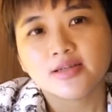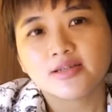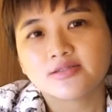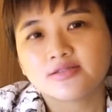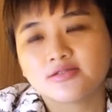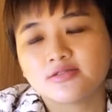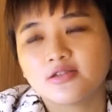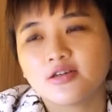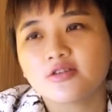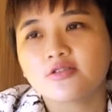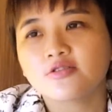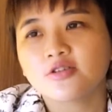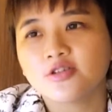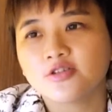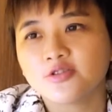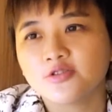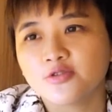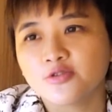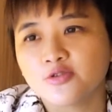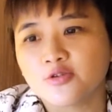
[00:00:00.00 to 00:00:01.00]
it's not
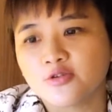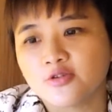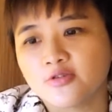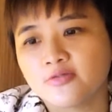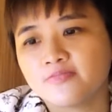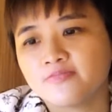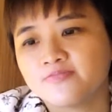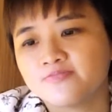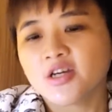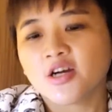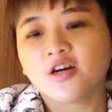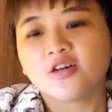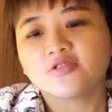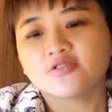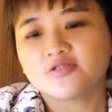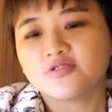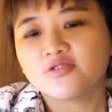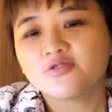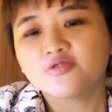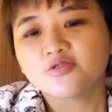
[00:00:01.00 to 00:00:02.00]
going to
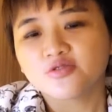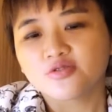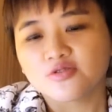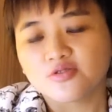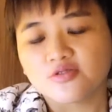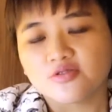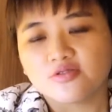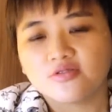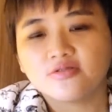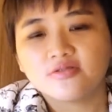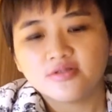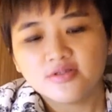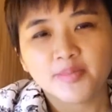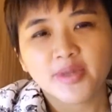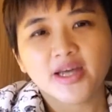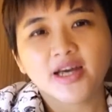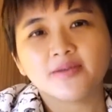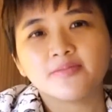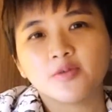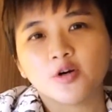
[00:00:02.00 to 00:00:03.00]
cause you to
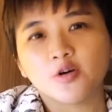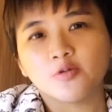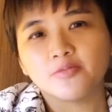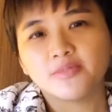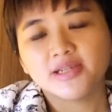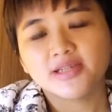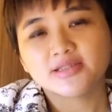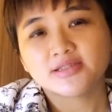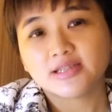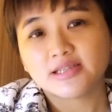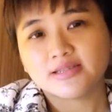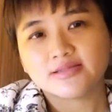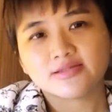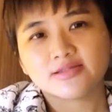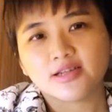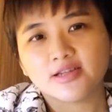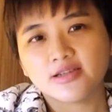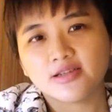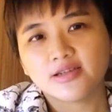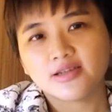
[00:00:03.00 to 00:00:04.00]
become homeless
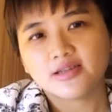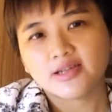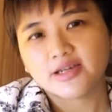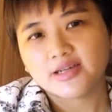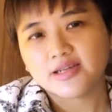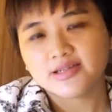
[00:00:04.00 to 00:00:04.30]
instantly,